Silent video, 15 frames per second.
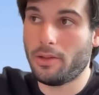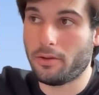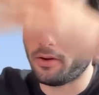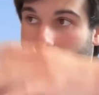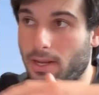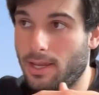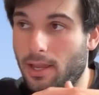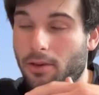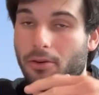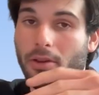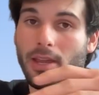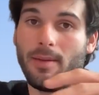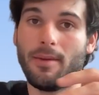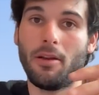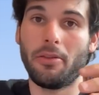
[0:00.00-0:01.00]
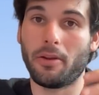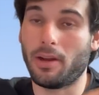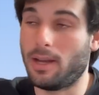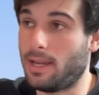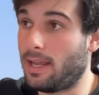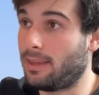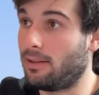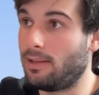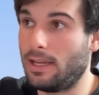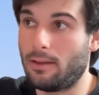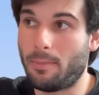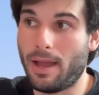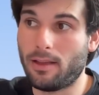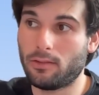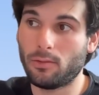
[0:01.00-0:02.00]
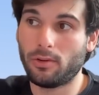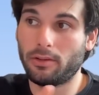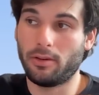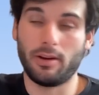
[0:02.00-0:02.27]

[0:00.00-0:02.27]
they're gonna get your email, they're gonna get the leaked password,